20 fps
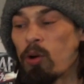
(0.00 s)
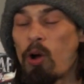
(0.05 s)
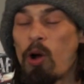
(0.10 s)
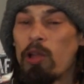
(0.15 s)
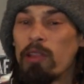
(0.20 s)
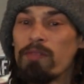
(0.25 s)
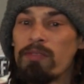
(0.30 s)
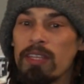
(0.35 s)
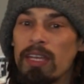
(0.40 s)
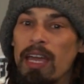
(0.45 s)

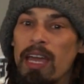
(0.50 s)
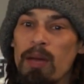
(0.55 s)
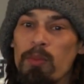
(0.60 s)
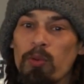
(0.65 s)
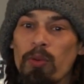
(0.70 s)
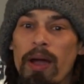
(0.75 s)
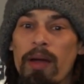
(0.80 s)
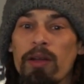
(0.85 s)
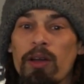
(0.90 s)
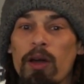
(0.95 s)
All of the
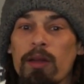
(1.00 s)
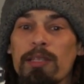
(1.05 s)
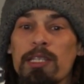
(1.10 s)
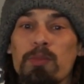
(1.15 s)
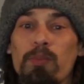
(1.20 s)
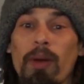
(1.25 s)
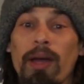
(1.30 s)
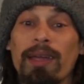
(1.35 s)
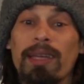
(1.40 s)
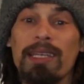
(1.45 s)
cable routing on this
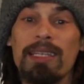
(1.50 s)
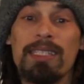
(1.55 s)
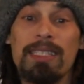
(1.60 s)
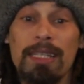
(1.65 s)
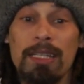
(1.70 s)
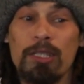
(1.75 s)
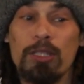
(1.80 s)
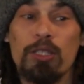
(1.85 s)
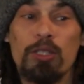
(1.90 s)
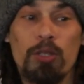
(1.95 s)
bike is
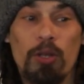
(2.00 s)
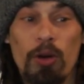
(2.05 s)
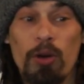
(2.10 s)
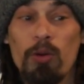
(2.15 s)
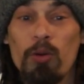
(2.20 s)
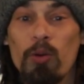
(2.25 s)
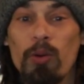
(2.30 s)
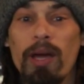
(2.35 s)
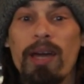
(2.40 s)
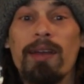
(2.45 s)

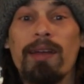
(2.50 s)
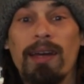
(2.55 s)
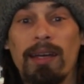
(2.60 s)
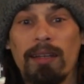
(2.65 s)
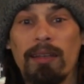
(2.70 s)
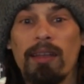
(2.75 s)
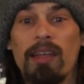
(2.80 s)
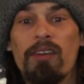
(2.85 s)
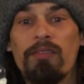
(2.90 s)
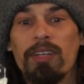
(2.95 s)
external and I
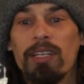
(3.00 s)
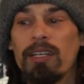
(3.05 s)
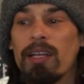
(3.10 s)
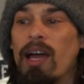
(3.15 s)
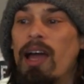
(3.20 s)
love it.